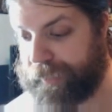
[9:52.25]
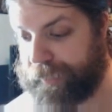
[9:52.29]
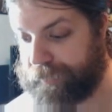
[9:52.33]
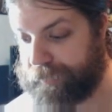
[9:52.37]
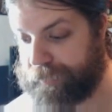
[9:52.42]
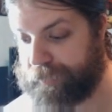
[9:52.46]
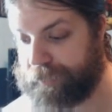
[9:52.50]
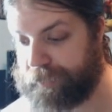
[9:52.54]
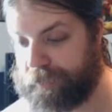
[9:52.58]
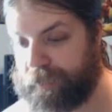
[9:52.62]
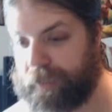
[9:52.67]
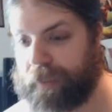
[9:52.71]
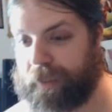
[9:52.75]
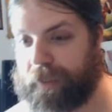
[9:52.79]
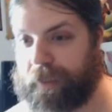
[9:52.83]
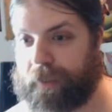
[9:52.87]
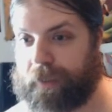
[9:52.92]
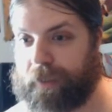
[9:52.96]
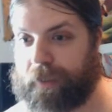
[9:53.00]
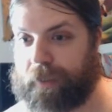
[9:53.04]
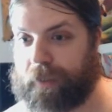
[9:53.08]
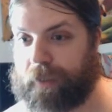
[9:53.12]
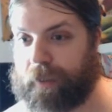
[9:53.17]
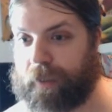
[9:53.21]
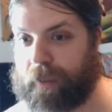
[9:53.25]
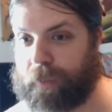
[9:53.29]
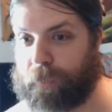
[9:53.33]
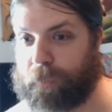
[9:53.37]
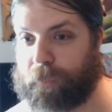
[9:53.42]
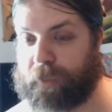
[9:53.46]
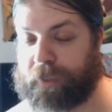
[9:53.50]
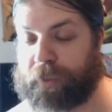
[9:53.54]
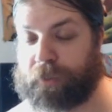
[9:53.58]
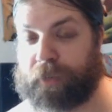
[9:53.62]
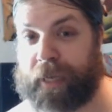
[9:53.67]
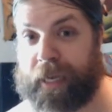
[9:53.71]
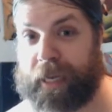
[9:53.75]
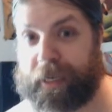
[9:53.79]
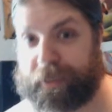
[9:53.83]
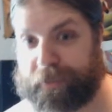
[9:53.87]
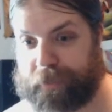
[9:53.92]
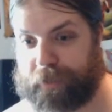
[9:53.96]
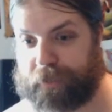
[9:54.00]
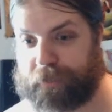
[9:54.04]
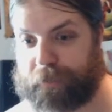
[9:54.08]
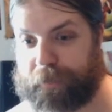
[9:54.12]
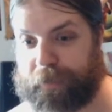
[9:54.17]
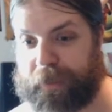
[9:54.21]
It's when you
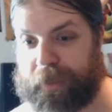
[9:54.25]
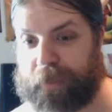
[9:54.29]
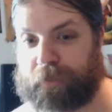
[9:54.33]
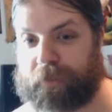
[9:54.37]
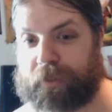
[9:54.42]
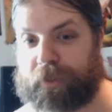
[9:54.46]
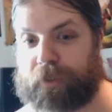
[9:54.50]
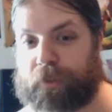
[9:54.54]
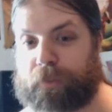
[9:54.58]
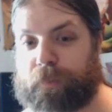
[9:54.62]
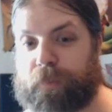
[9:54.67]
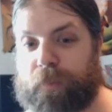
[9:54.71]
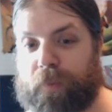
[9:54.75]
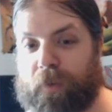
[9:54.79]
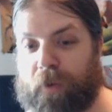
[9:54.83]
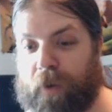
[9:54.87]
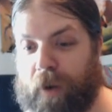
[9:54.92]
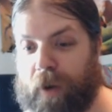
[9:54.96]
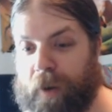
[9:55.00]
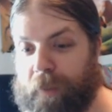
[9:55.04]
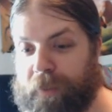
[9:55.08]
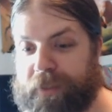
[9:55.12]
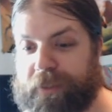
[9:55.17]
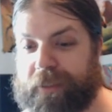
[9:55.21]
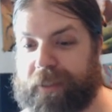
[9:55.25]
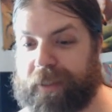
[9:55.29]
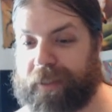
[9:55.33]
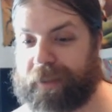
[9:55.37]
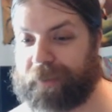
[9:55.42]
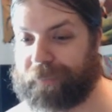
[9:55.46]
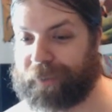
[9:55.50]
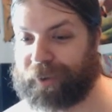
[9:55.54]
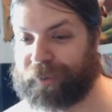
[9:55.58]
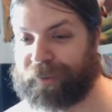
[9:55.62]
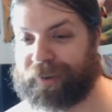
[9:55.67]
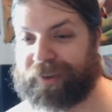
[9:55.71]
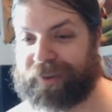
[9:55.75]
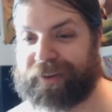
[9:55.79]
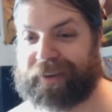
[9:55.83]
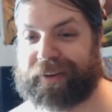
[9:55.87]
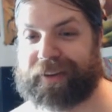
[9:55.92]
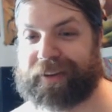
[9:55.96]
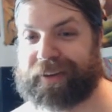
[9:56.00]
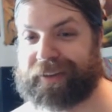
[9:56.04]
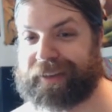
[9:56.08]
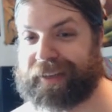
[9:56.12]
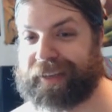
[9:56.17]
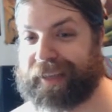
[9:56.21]
cast the spell, you promise the opponent
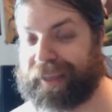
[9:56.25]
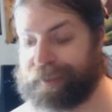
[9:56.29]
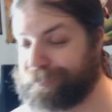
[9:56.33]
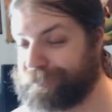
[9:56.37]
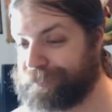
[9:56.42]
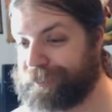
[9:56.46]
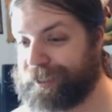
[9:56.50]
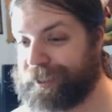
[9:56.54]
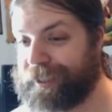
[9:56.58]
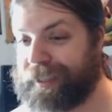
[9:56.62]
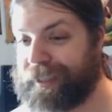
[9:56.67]
a gift.